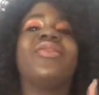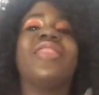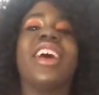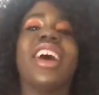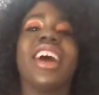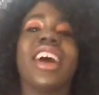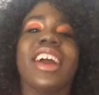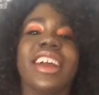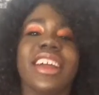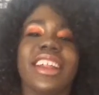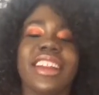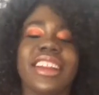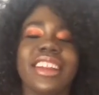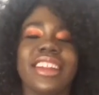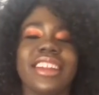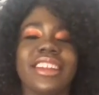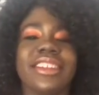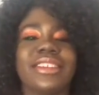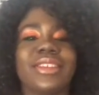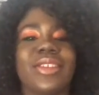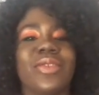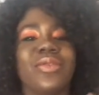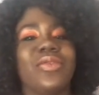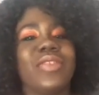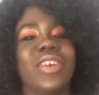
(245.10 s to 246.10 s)
fun.
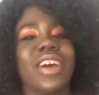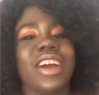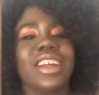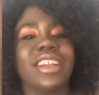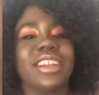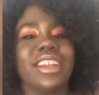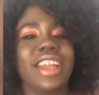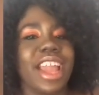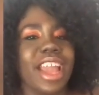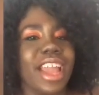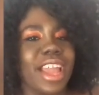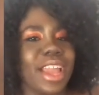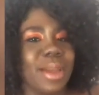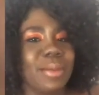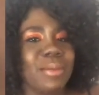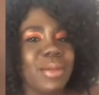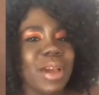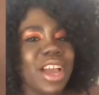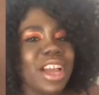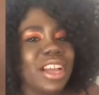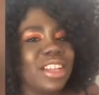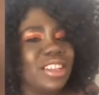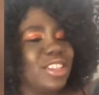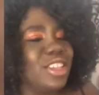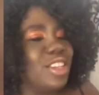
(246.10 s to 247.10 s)
It's a fun
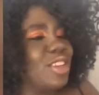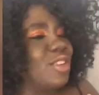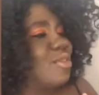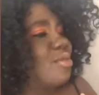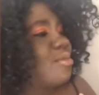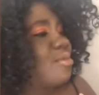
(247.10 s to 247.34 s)
game. Do